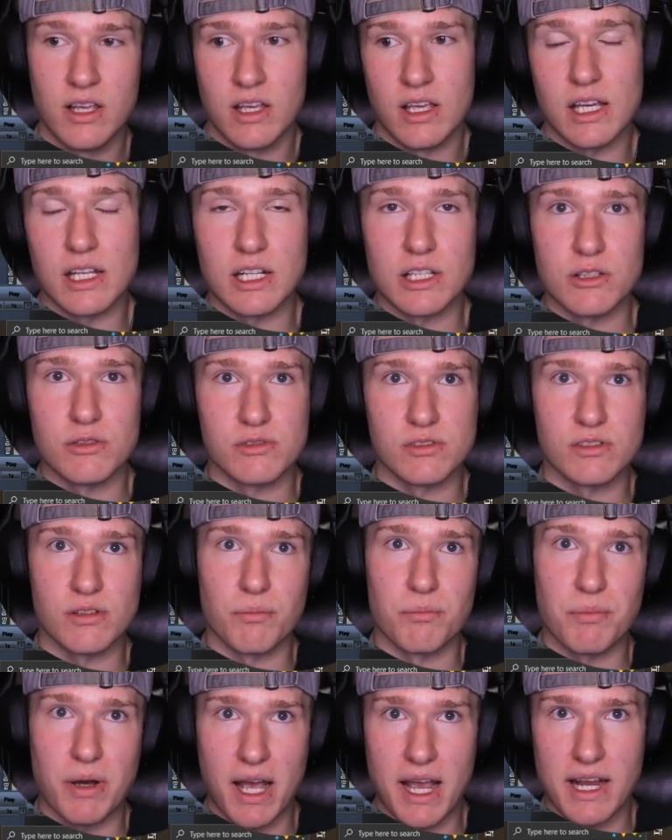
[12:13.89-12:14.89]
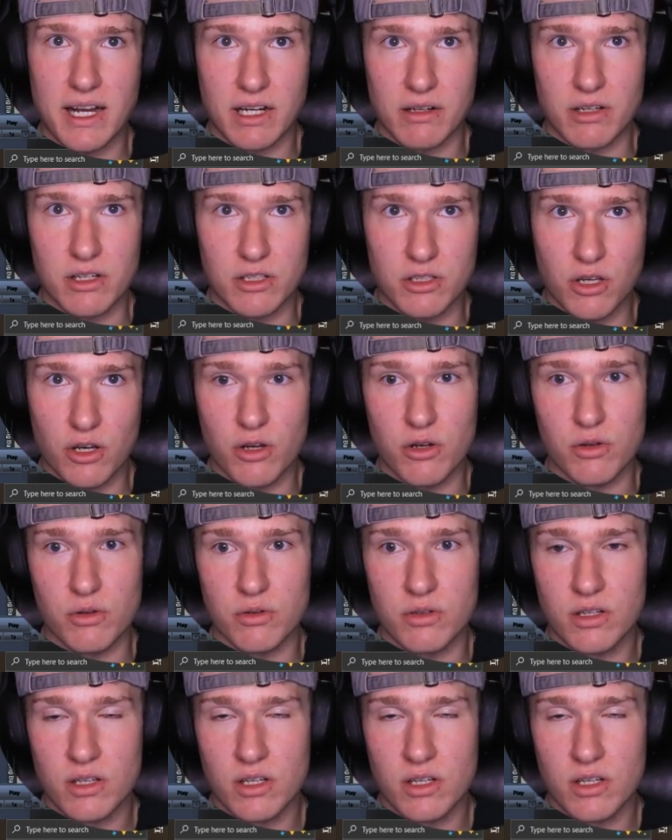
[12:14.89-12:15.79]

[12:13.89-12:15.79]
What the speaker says: and it uses a binary code